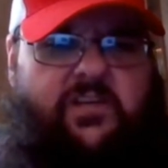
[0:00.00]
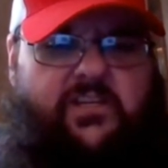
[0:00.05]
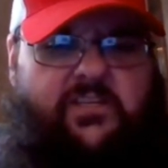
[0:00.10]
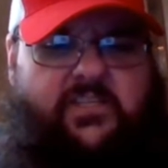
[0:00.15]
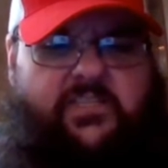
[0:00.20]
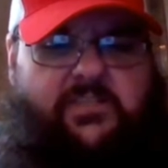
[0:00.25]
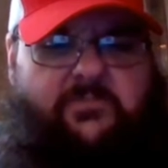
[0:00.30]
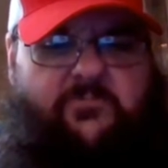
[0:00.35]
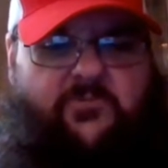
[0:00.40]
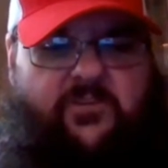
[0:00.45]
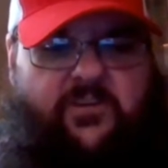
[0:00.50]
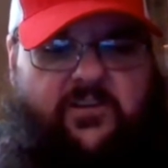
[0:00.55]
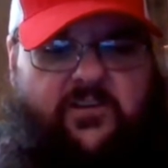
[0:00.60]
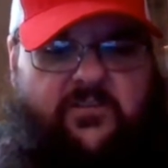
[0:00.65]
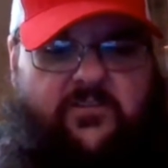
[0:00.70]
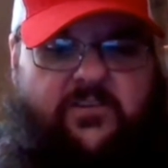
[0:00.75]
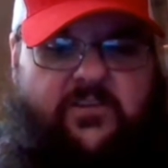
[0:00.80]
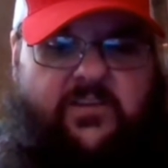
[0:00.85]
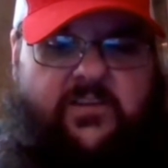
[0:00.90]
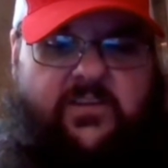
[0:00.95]
They had
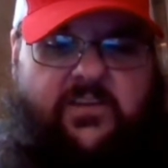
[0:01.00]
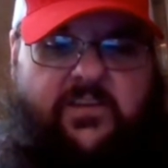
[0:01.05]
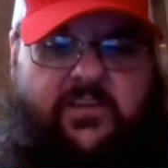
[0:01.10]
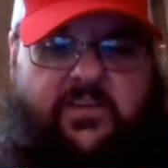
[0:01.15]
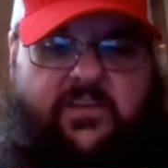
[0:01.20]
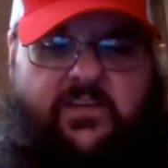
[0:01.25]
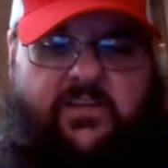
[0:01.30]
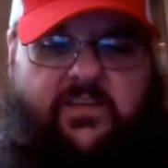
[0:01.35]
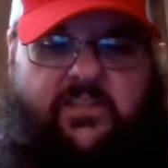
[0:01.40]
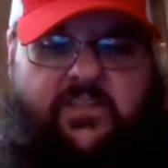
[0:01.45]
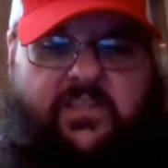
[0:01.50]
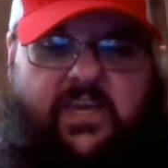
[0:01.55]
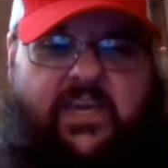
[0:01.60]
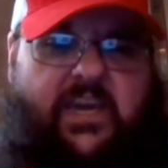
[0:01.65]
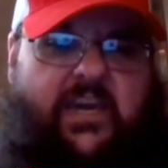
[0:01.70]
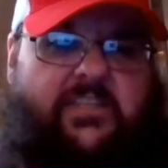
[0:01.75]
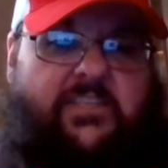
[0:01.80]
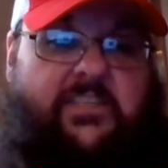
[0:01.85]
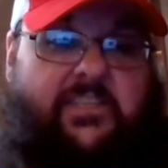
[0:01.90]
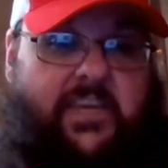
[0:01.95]
sales going on
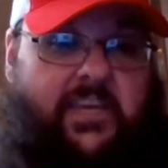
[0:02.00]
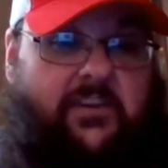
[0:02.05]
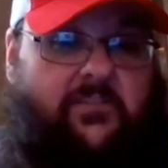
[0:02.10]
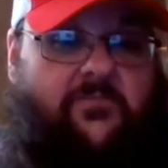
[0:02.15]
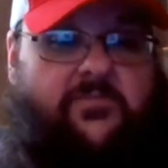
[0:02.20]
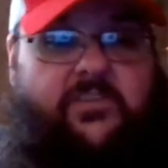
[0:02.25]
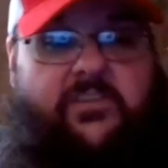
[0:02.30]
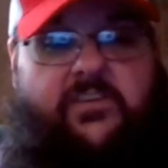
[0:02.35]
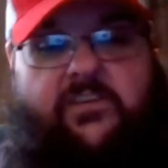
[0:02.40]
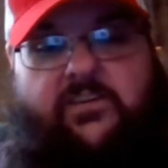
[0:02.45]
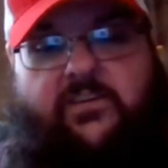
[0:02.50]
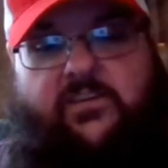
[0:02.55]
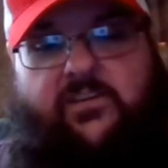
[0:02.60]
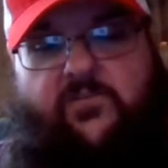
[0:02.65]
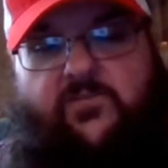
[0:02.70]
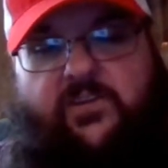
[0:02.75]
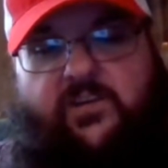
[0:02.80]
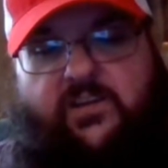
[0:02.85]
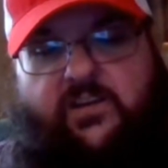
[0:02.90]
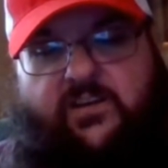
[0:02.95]
for clearance items,
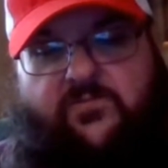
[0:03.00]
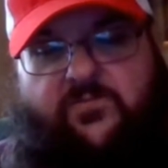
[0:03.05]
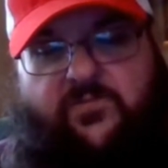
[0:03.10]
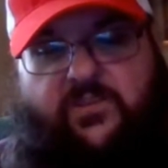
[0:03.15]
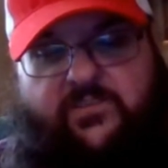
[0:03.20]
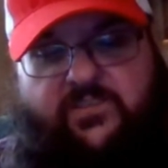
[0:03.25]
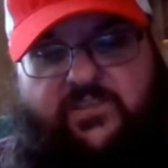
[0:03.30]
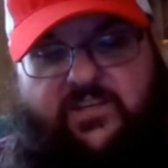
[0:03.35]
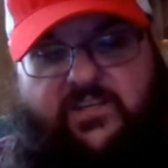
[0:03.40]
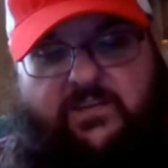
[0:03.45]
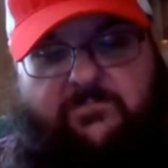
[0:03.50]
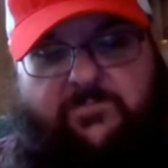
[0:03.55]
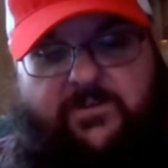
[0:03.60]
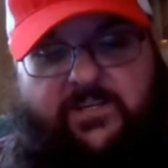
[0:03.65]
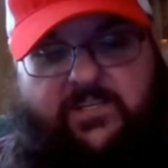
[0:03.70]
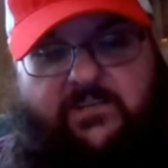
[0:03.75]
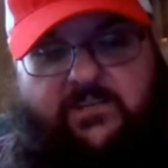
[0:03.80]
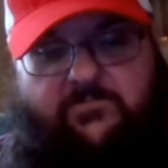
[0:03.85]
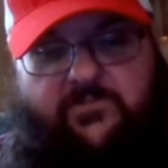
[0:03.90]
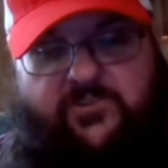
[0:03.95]
and I picked up a
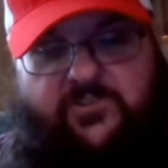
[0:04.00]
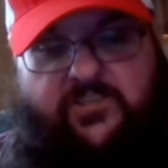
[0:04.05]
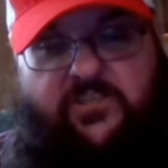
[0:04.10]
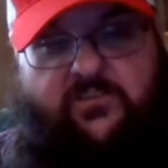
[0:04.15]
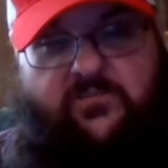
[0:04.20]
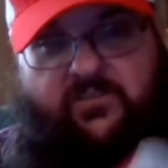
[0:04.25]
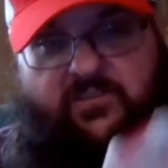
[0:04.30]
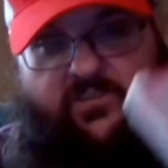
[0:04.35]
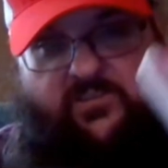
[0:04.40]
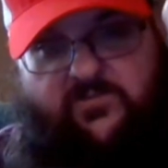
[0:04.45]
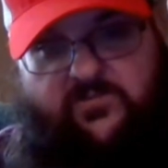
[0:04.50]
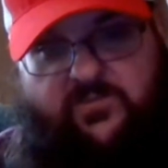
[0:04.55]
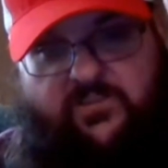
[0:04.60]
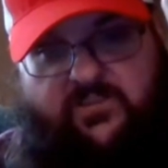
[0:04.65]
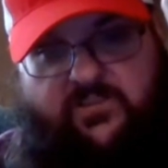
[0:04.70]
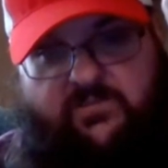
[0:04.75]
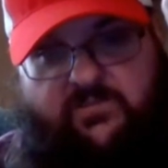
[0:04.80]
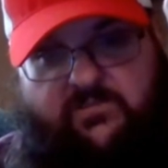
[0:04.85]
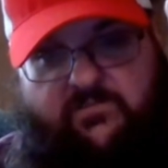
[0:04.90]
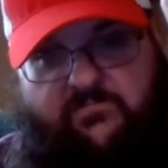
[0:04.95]
shitload of those
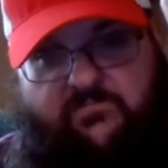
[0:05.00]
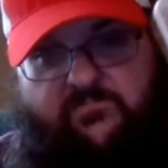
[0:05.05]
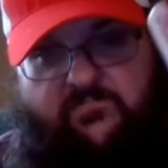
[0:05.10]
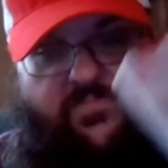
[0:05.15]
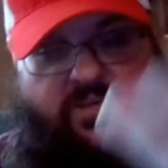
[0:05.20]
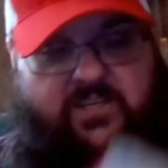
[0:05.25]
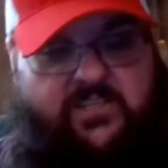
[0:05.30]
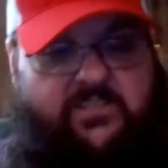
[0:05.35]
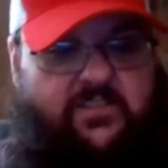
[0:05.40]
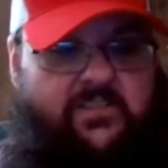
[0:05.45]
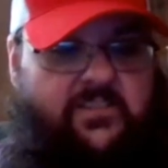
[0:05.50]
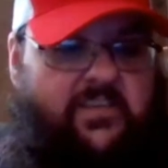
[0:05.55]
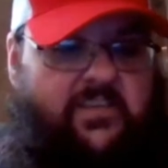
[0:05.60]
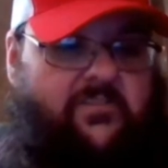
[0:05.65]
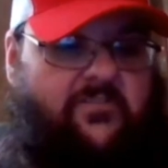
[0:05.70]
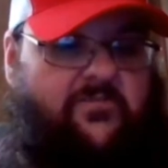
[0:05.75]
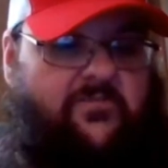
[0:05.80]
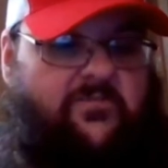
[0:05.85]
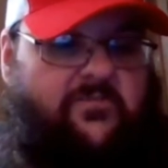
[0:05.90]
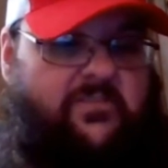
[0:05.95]
based on sales
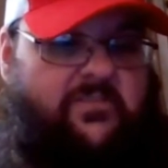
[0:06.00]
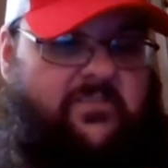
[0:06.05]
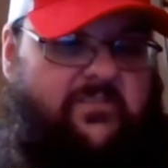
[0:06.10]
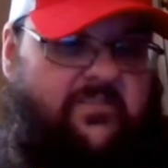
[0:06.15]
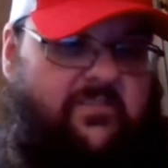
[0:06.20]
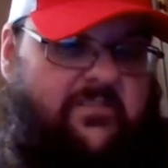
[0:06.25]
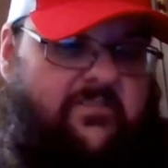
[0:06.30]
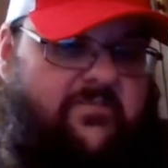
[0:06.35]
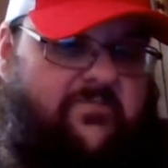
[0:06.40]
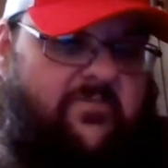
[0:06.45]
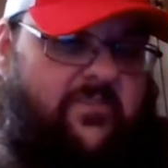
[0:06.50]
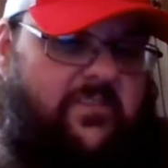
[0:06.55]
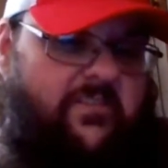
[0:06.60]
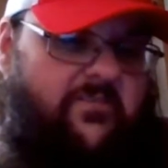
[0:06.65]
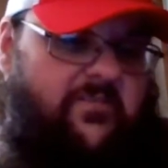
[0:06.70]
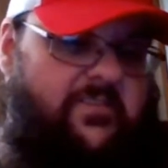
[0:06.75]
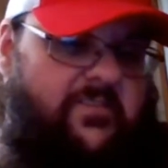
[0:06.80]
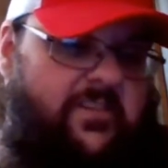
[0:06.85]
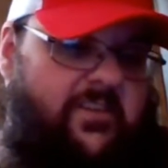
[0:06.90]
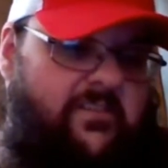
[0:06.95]
for clearance
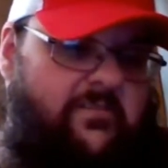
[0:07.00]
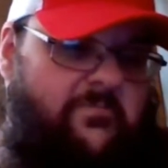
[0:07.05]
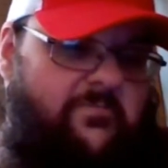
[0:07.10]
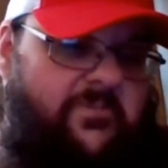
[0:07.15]
items,